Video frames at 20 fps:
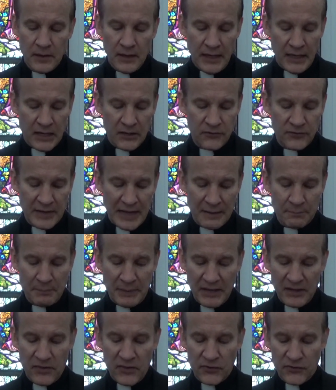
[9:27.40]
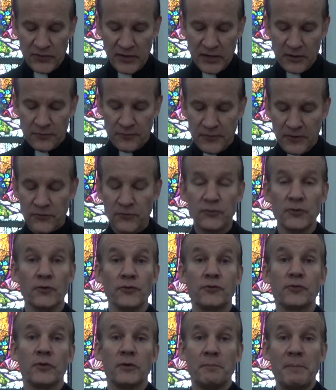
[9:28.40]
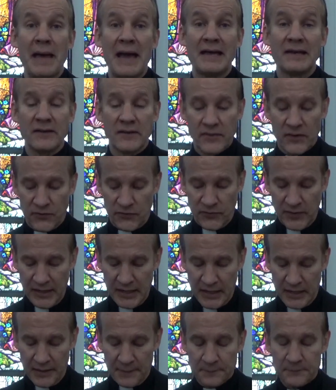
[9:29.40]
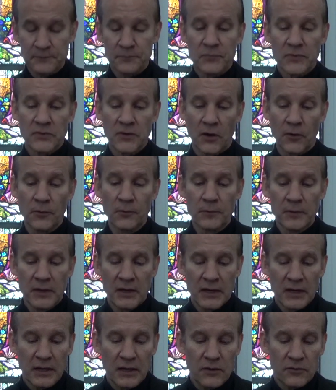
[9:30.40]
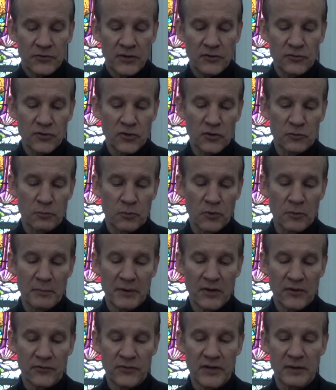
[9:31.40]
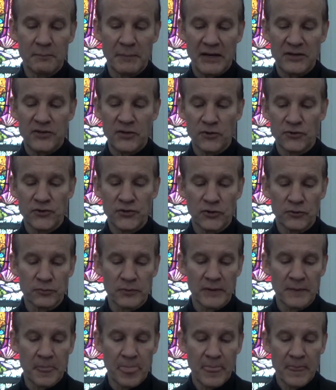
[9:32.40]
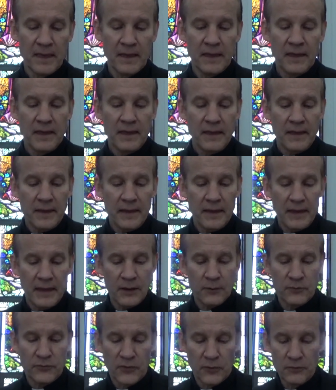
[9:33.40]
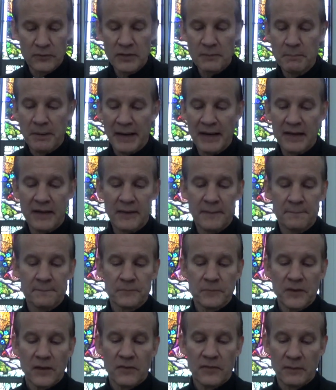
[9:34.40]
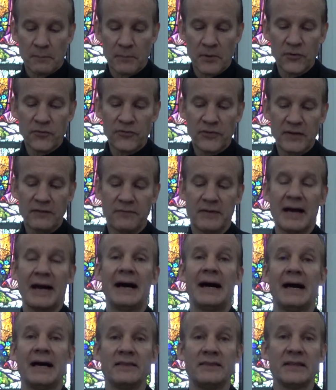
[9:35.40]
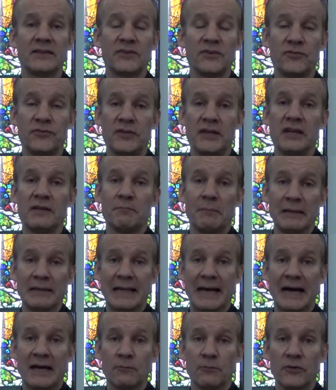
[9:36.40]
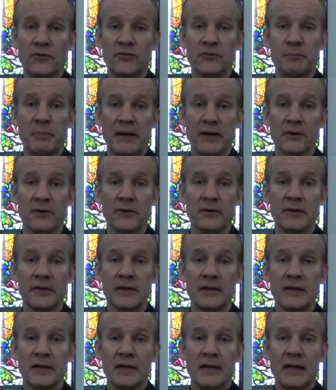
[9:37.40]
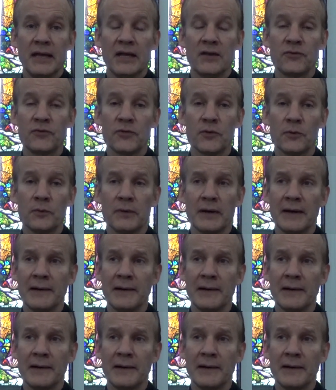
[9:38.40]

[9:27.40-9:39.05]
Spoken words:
And it's not by the city officials who abandoned the city. No, St. Charles Borromeo said, my dear children, it was only by the mercy of God that the city of Milan was spared. And so